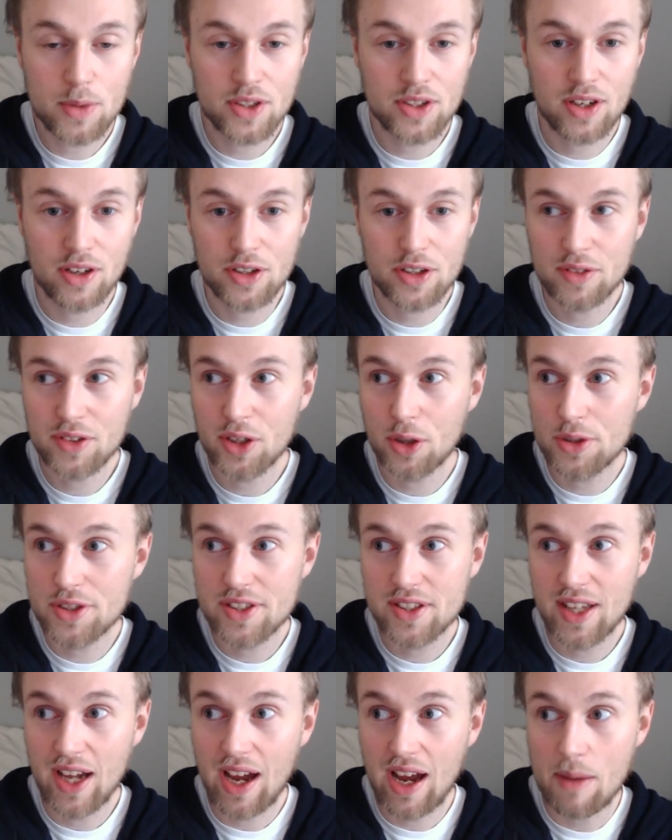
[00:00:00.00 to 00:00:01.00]
You know,
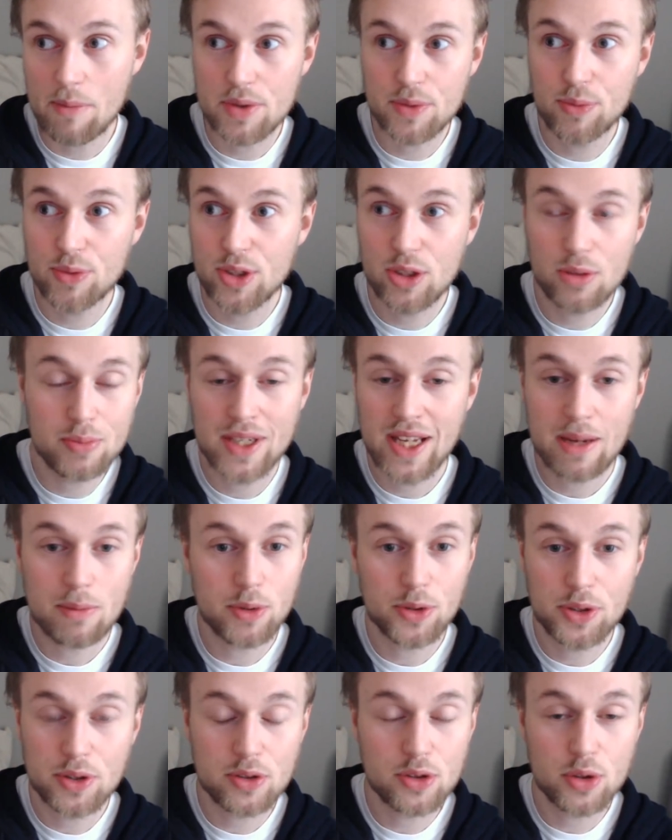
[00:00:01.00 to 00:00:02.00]
those times when you've been
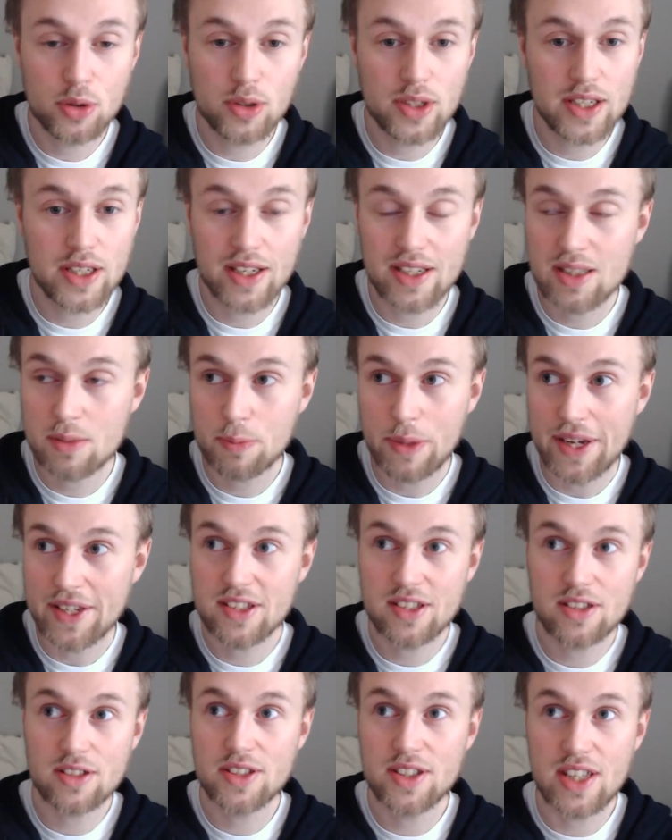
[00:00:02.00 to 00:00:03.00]
able to truly
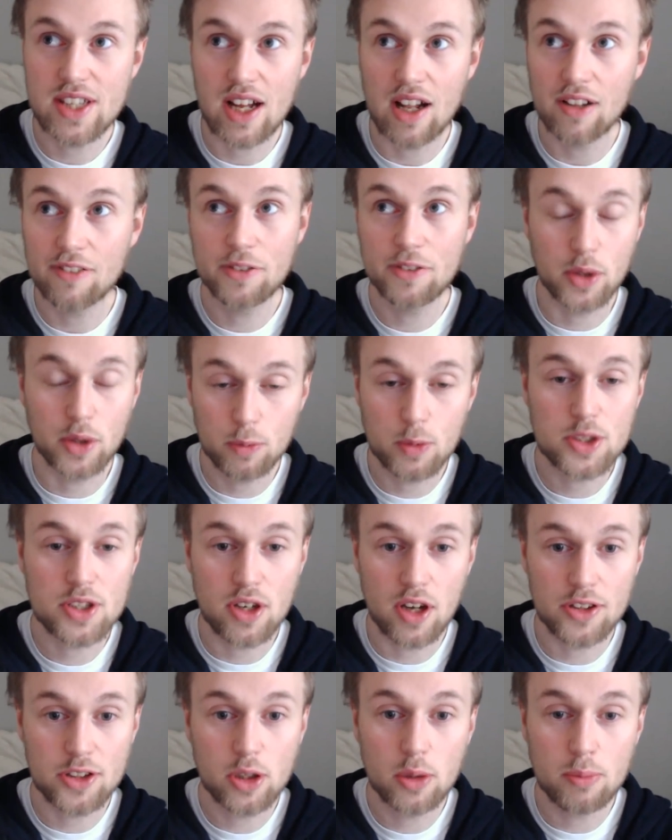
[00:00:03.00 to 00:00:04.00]
express yourself and what was
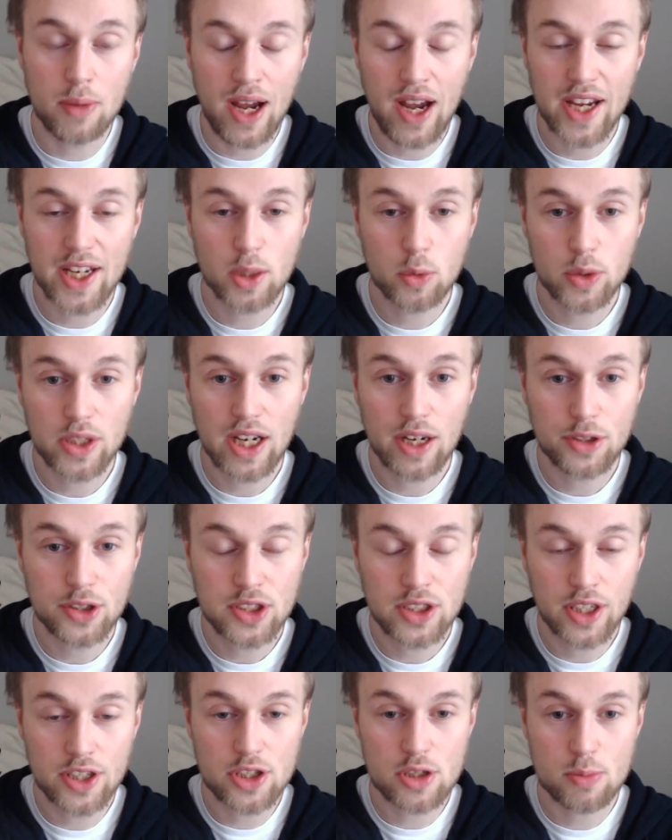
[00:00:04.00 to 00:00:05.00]
on your mind without
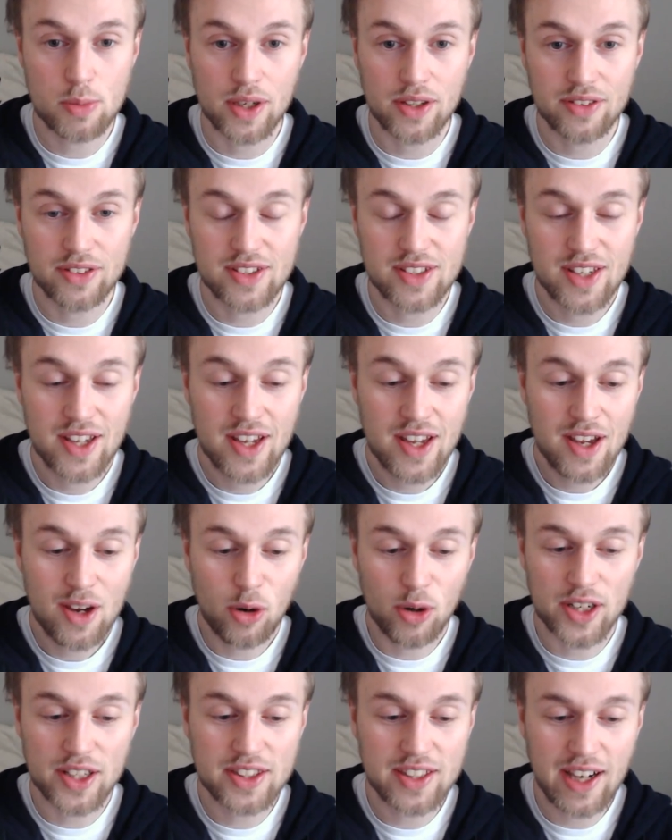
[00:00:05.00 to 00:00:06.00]
judgment,
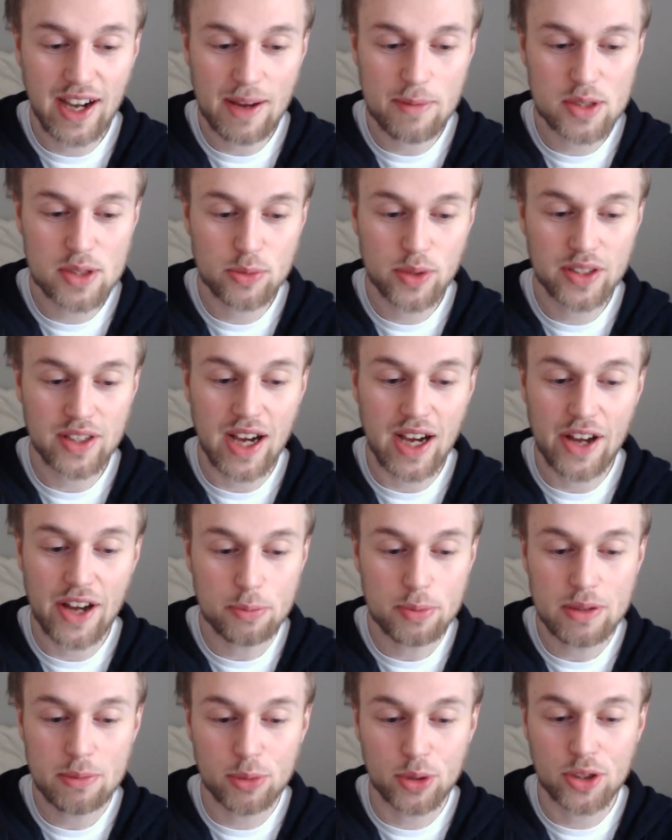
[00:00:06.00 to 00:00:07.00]
or the times when other
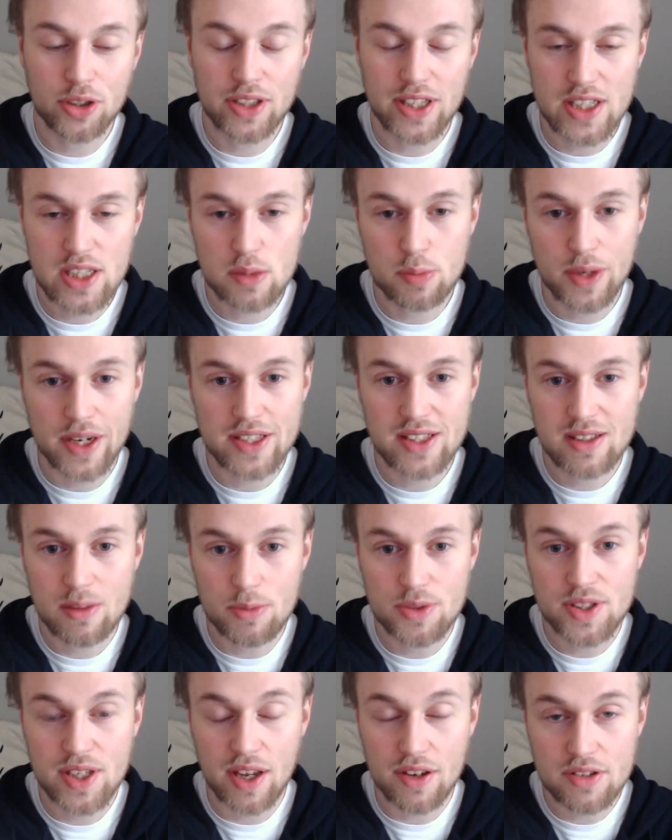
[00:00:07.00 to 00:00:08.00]
people could express
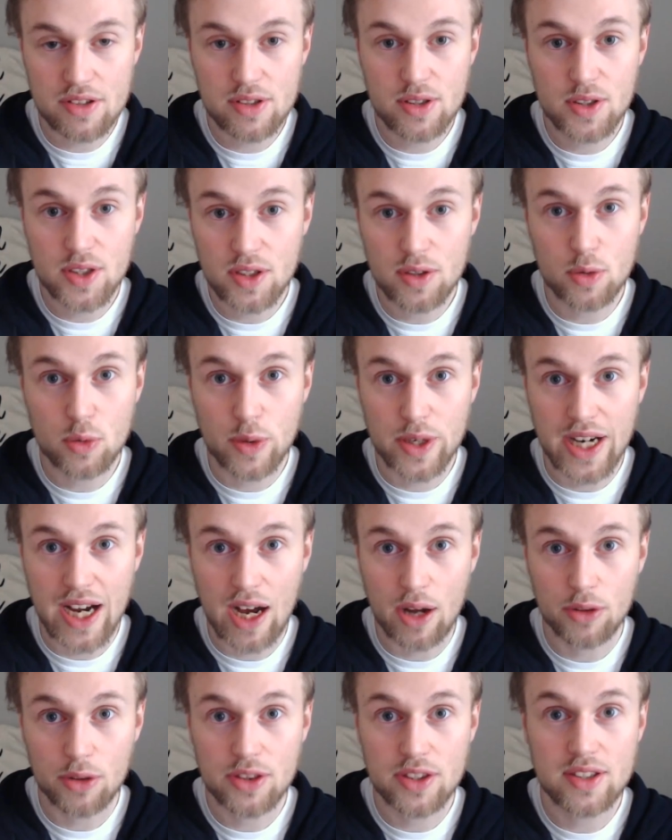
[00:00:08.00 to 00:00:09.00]
themselves to you
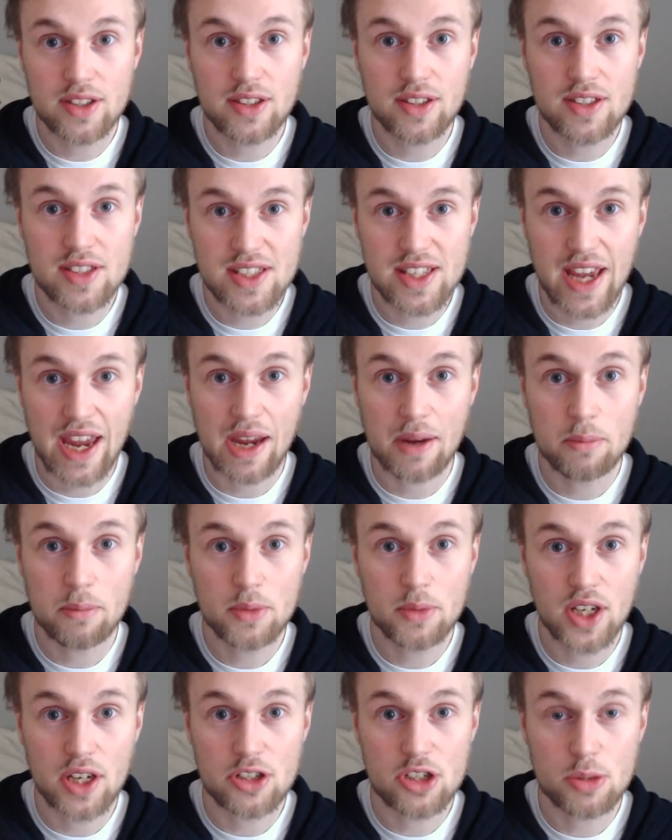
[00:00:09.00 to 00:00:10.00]
without the same
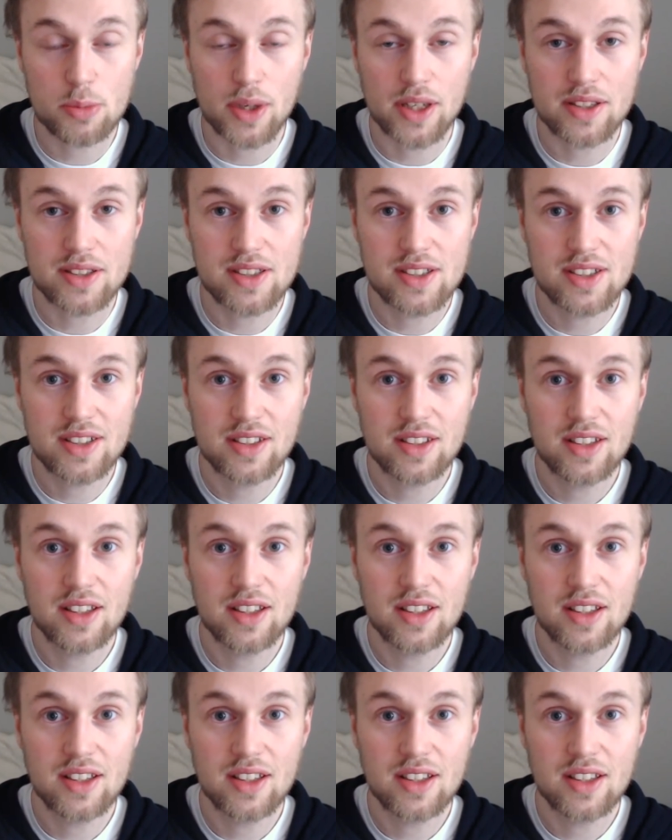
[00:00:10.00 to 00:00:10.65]
judgment.